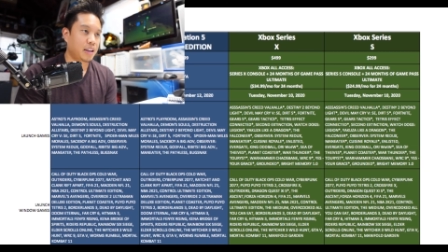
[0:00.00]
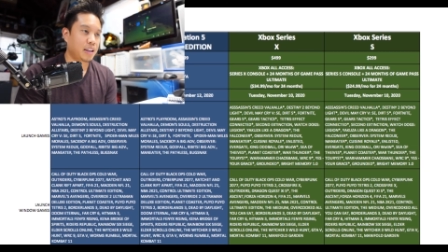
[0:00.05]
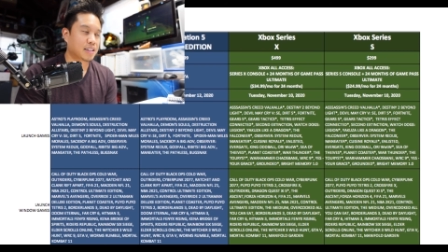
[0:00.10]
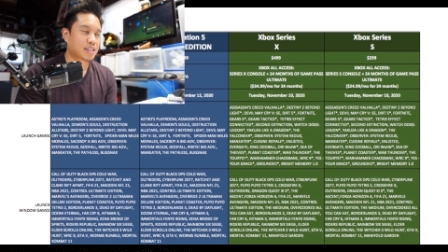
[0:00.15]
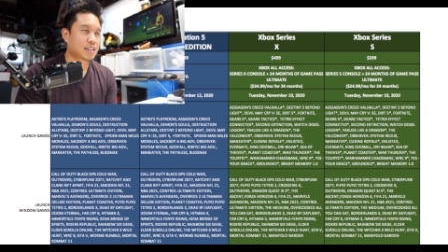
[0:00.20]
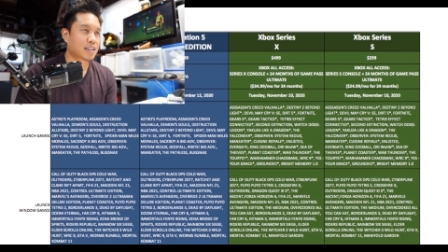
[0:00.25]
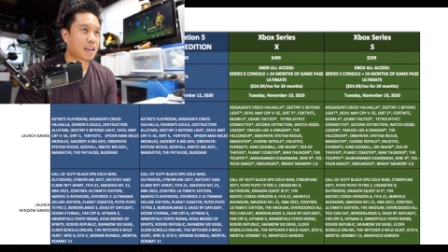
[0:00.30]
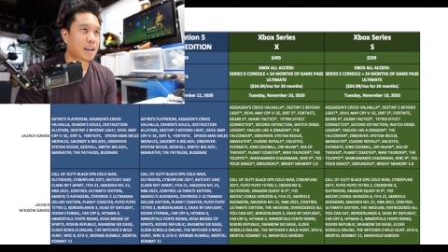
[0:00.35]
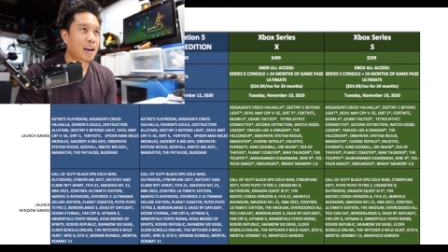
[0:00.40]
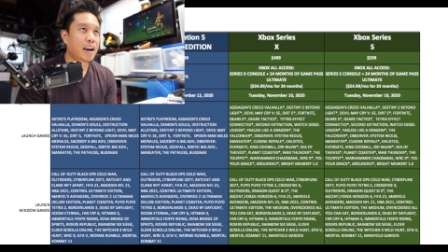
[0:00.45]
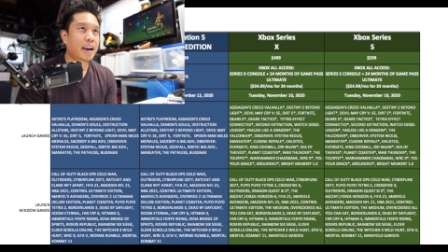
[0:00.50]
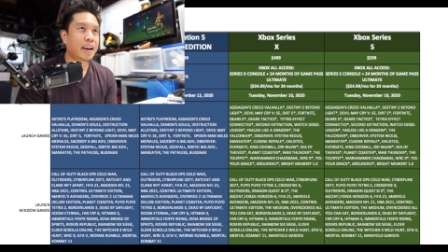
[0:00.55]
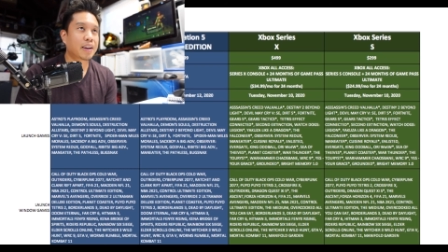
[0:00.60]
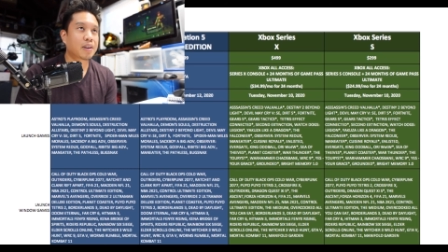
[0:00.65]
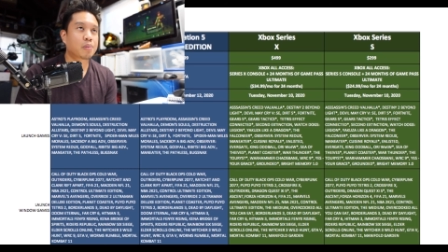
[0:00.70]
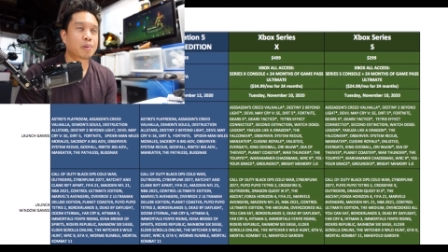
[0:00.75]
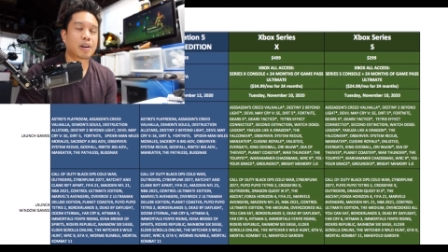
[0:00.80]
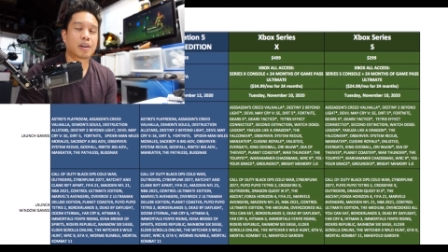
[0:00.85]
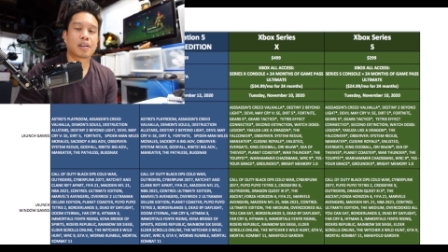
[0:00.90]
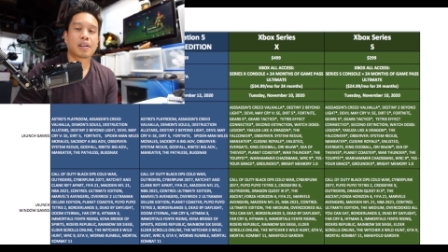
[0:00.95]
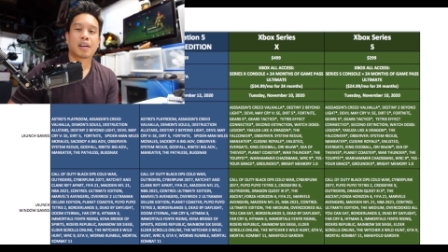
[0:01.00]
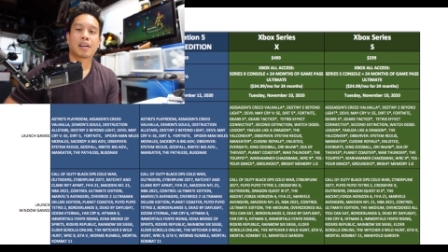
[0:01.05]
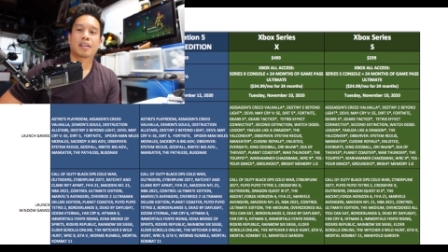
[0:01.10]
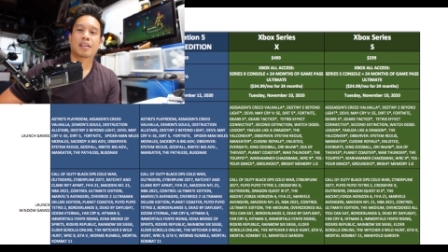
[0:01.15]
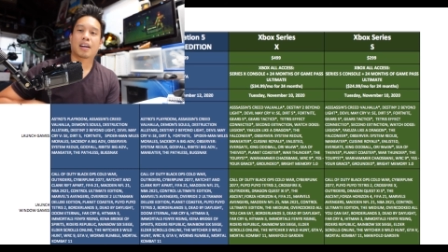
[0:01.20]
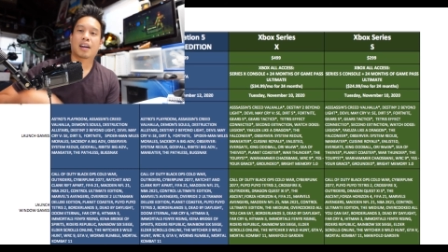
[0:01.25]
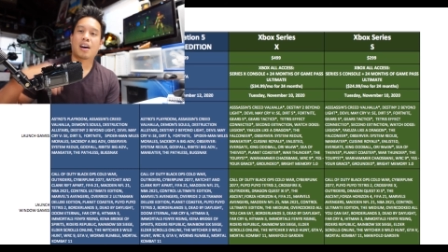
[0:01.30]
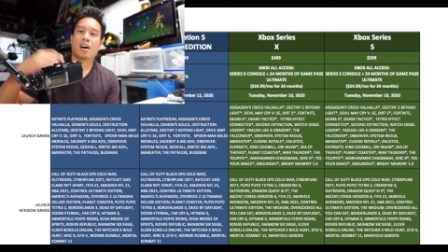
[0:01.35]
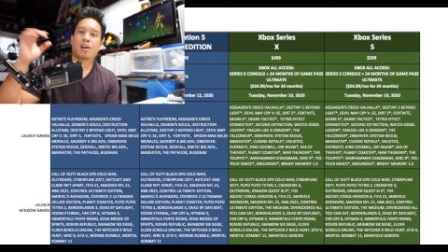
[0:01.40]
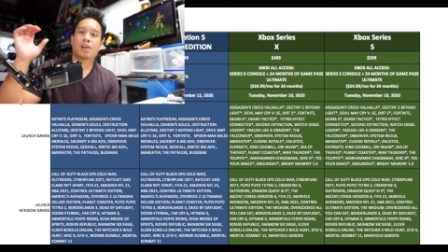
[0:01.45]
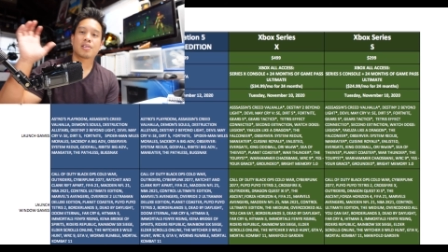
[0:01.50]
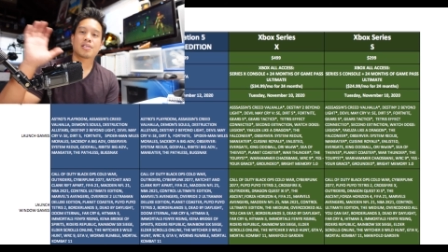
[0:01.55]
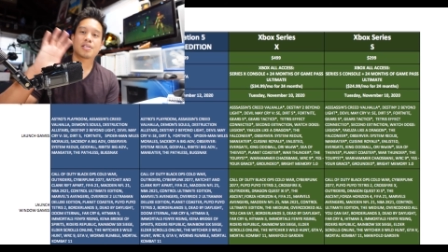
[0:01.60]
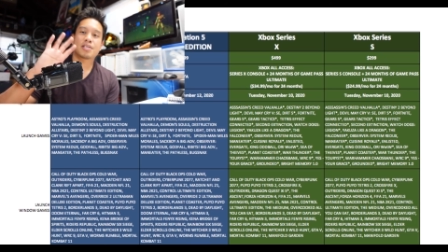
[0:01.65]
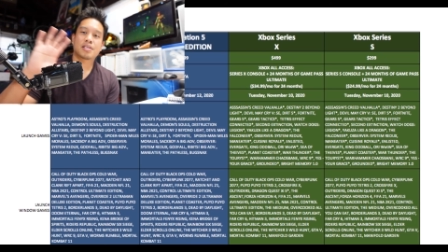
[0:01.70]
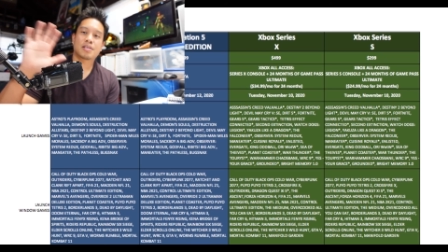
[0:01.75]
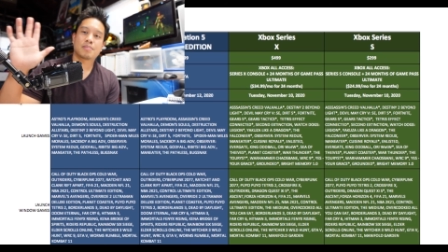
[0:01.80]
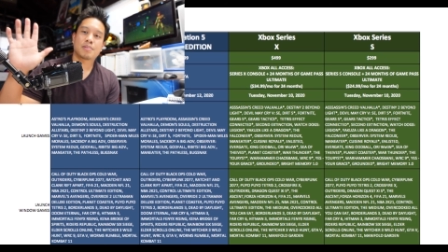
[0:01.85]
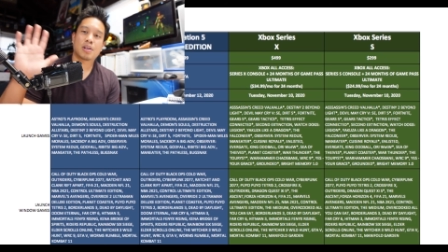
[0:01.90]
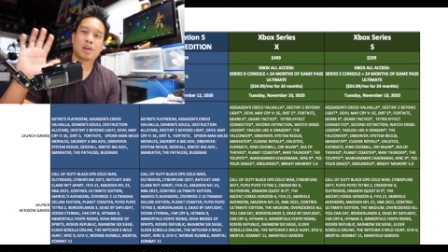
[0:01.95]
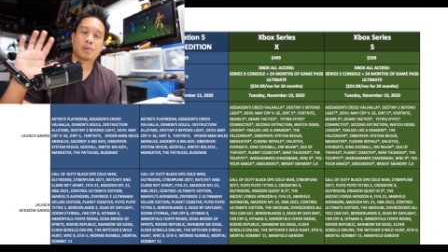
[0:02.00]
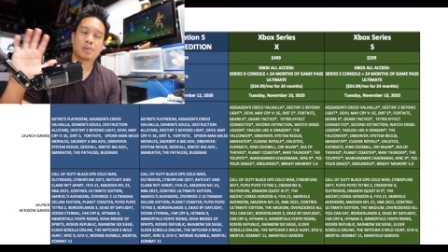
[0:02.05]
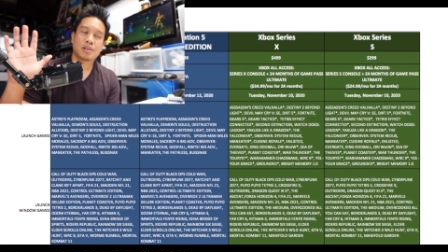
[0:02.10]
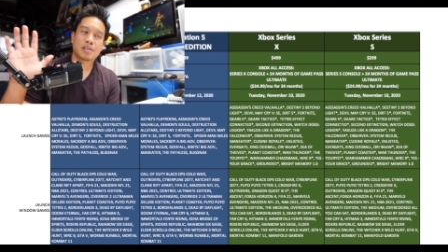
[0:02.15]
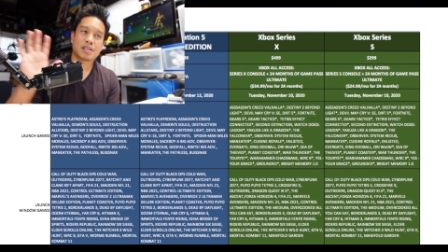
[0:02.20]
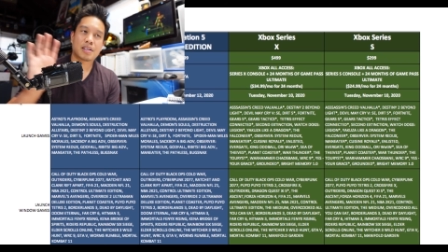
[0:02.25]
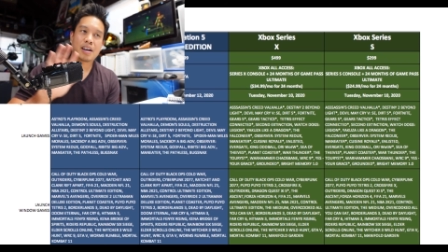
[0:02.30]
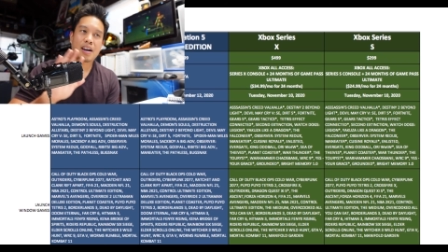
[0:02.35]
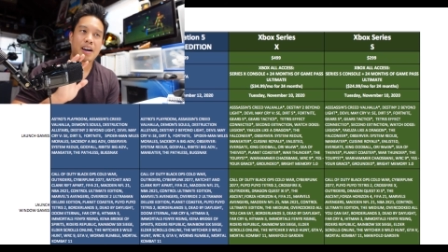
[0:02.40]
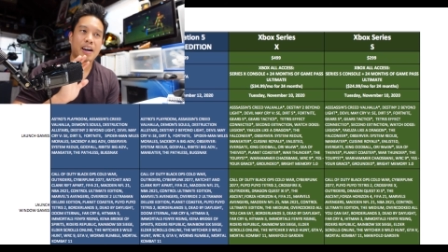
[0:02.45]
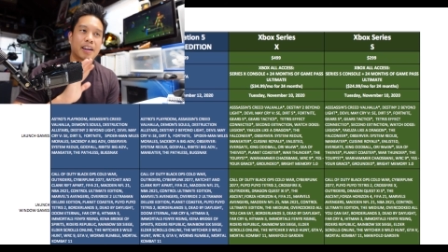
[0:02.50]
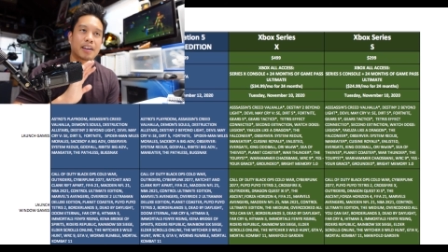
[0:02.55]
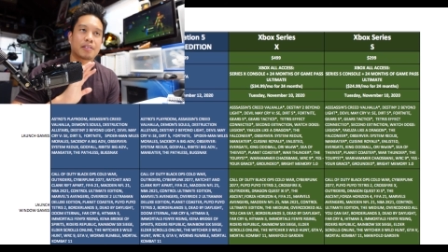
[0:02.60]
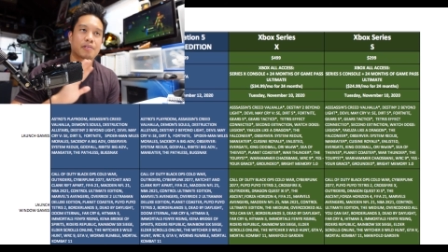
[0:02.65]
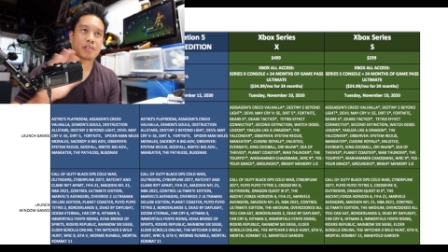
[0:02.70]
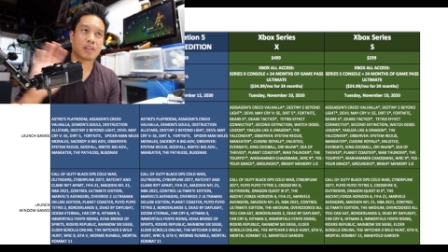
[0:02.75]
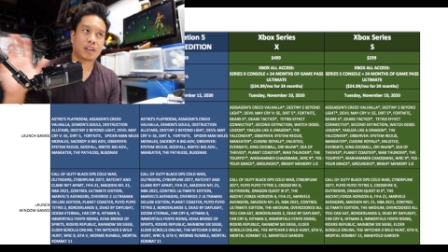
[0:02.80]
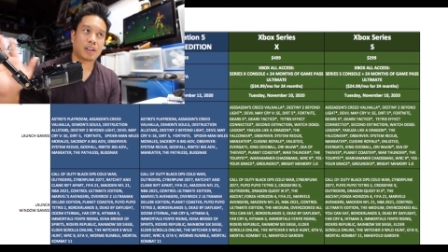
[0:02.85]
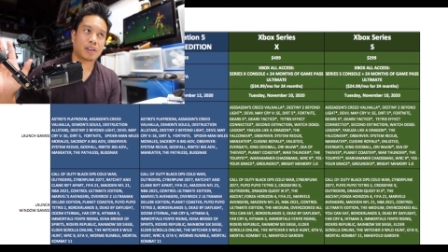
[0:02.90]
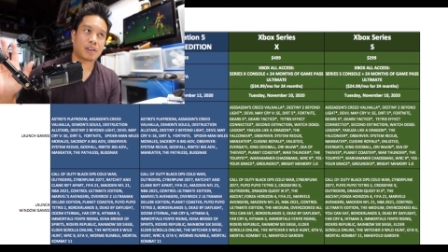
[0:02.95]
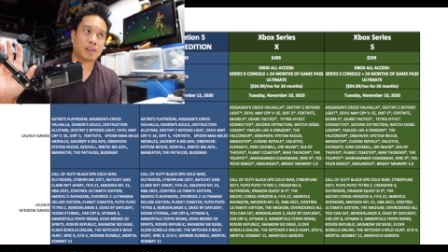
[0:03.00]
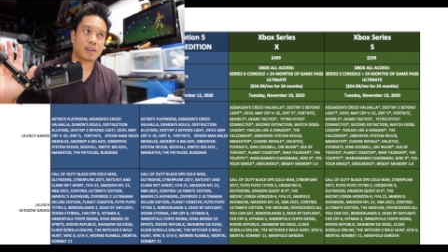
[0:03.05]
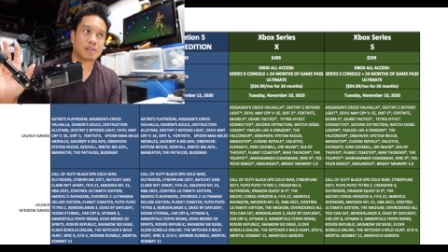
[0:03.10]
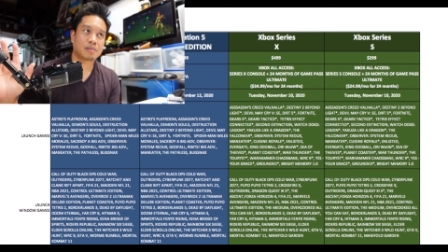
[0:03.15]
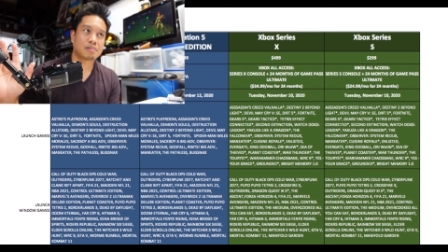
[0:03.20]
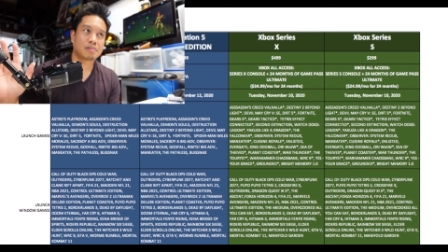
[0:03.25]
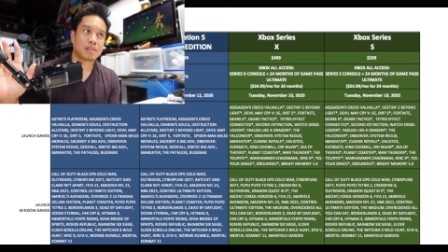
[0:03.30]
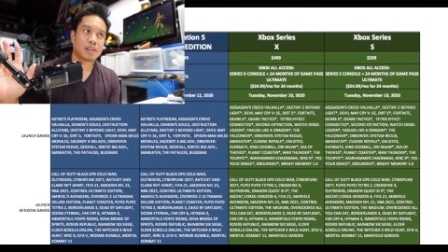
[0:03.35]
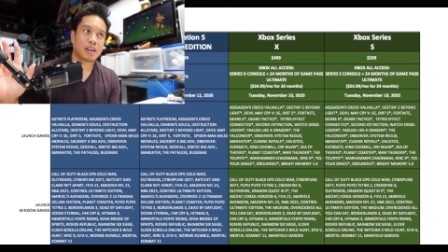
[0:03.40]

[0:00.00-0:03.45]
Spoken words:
It's kind of weird. The card system though is kind of cluttered,